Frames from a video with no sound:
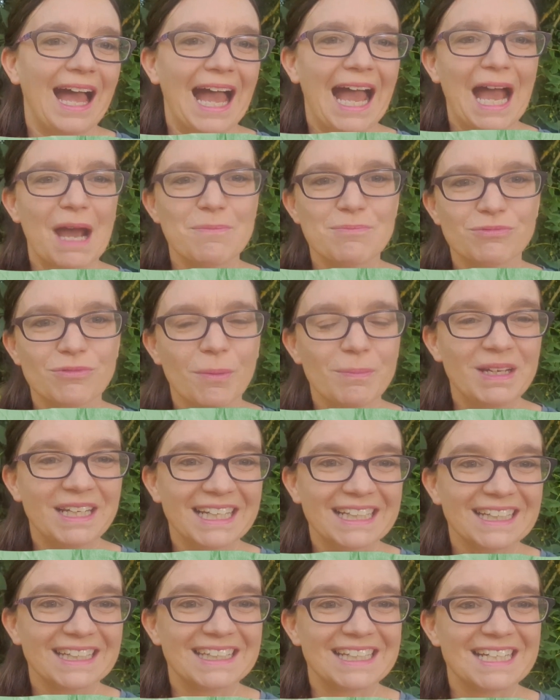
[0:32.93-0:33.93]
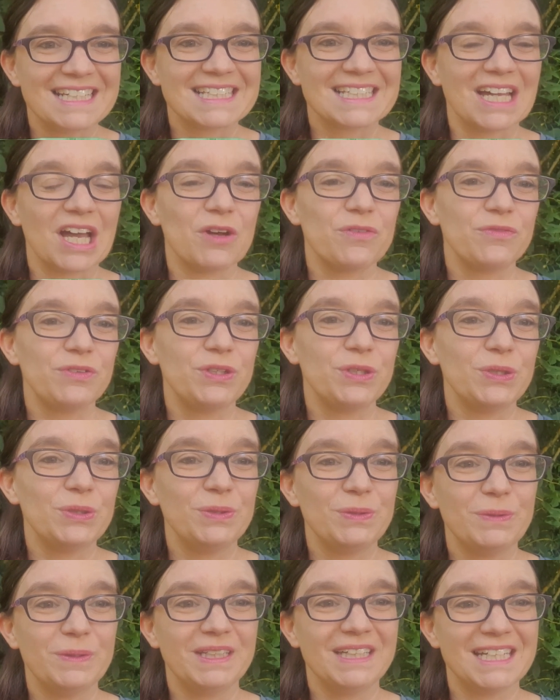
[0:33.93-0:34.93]
At Bromley Little Theatre a
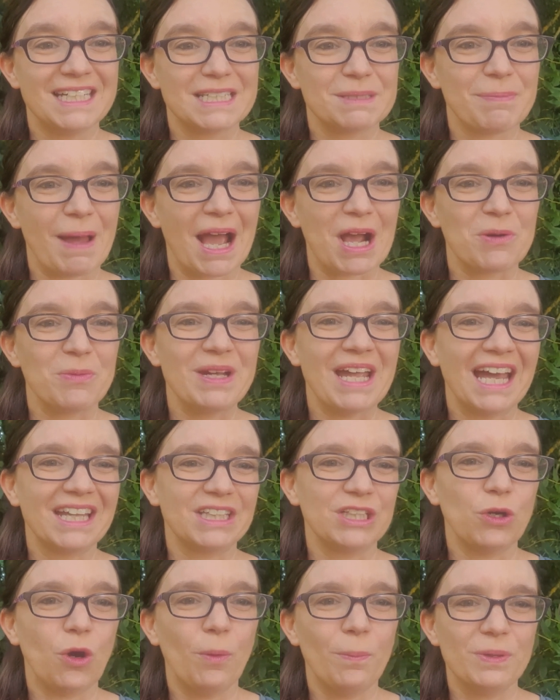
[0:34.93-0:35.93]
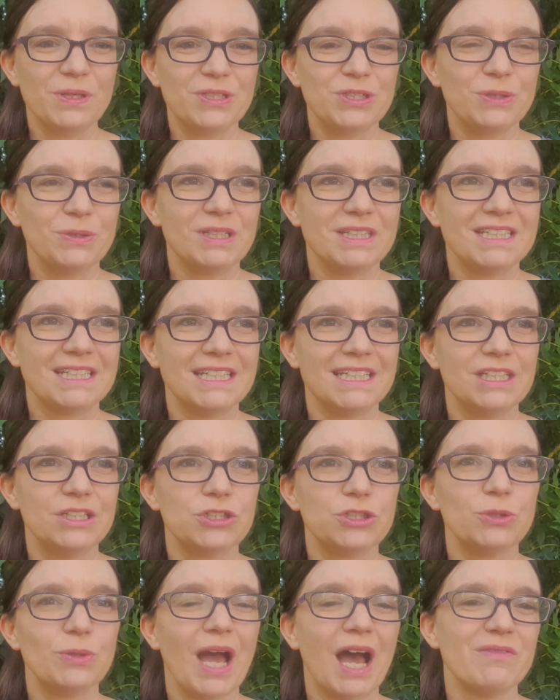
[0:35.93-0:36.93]
few years back, we had the opportunity
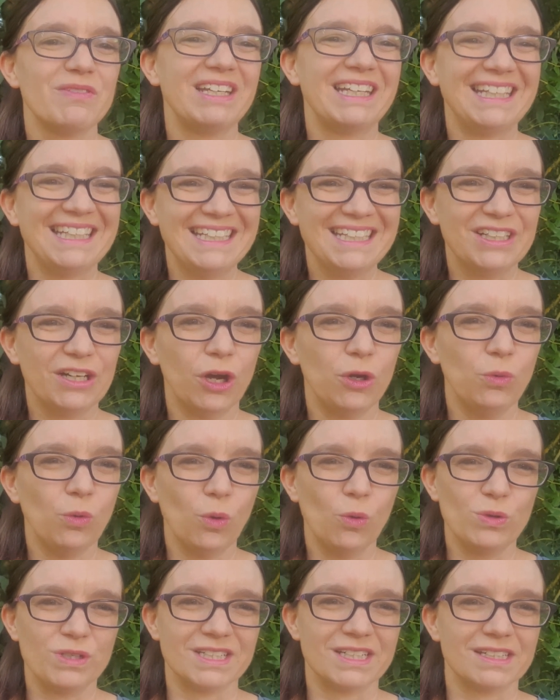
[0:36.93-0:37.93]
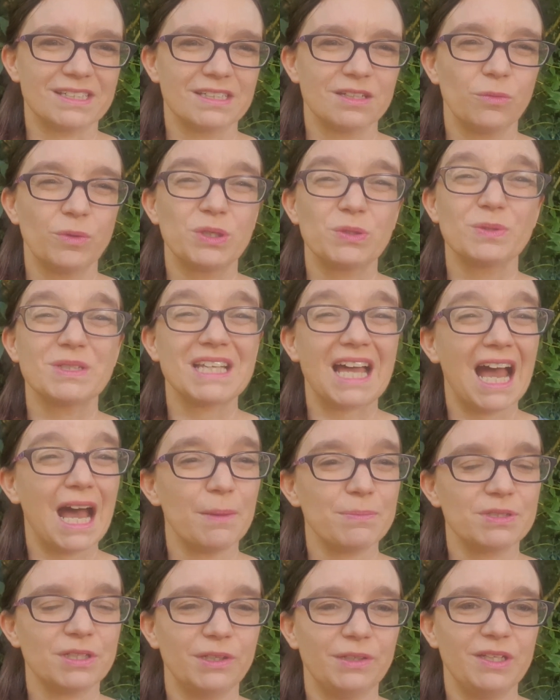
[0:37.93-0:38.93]
to have an eco-audit, which was
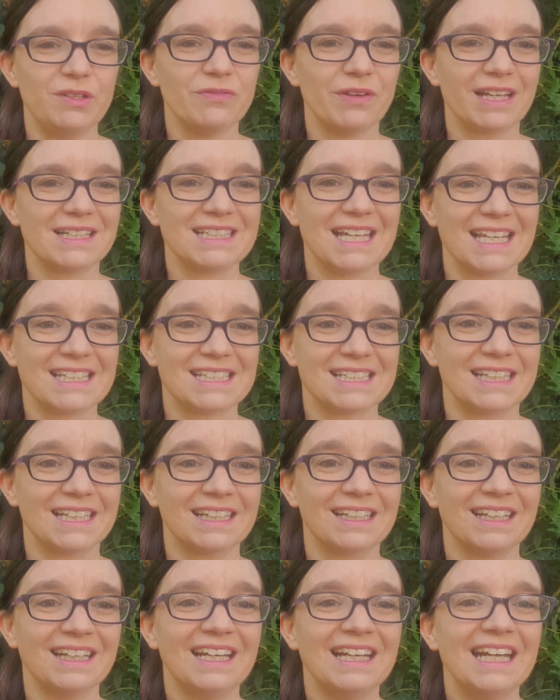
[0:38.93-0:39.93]
absolutely fantastic.